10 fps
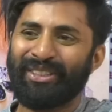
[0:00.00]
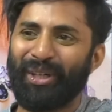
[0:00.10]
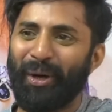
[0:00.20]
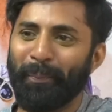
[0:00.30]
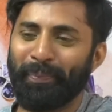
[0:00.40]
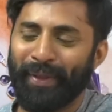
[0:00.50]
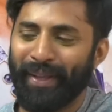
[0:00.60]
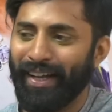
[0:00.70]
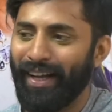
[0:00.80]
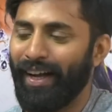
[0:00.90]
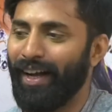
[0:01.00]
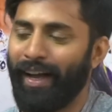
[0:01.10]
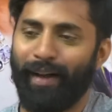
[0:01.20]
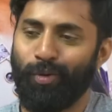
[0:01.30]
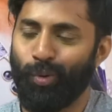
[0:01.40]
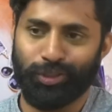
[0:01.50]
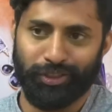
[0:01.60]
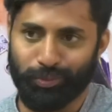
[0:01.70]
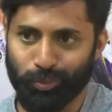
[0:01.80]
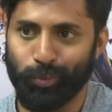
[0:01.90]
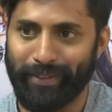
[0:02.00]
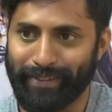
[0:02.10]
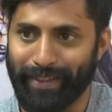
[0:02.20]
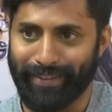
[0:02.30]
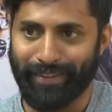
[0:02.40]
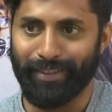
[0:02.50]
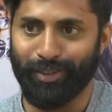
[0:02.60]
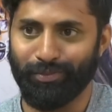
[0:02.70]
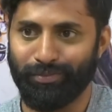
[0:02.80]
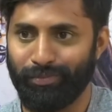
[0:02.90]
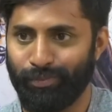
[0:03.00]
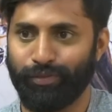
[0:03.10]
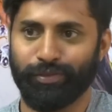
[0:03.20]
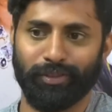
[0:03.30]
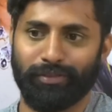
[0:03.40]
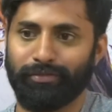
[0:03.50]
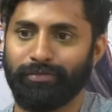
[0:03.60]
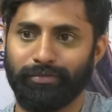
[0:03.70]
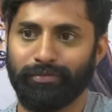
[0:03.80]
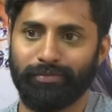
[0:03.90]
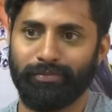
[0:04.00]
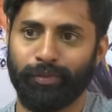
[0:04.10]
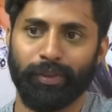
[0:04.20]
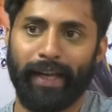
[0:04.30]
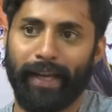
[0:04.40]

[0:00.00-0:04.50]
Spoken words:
so have you watched his movies like, you know, before